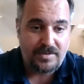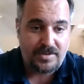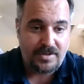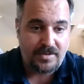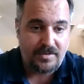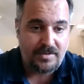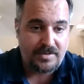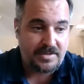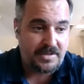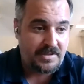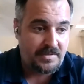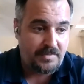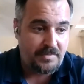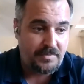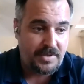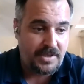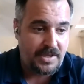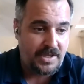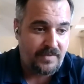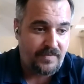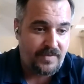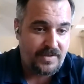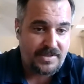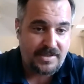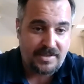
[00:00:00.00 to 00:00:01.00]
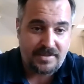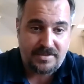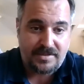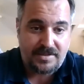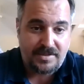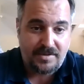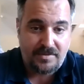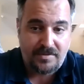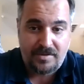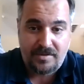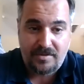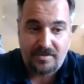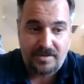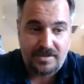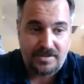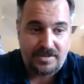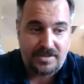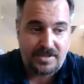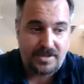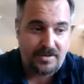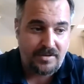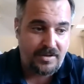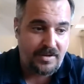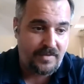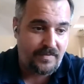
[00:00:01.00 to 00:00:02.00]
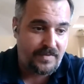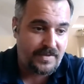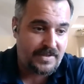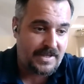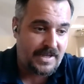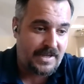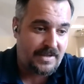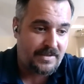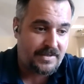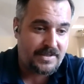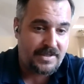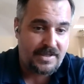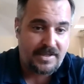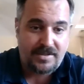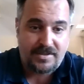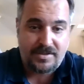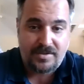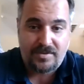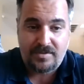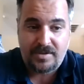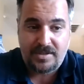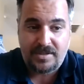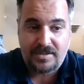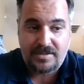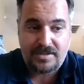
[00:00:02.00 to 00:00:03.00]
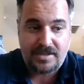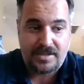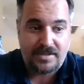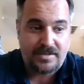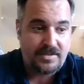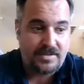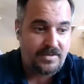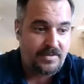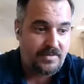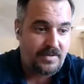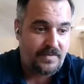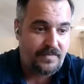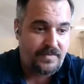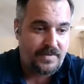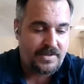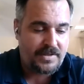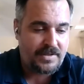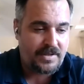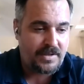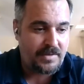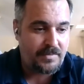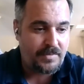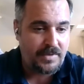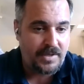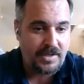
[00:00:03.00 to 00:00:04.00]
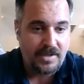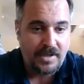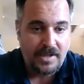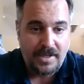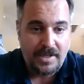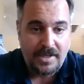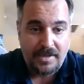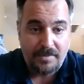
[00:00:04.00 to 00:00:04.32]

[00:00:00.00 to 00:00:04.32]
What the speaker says: So it's going to be, if it's exterior, interior, if it's outside zone, inside zone, if it's going to be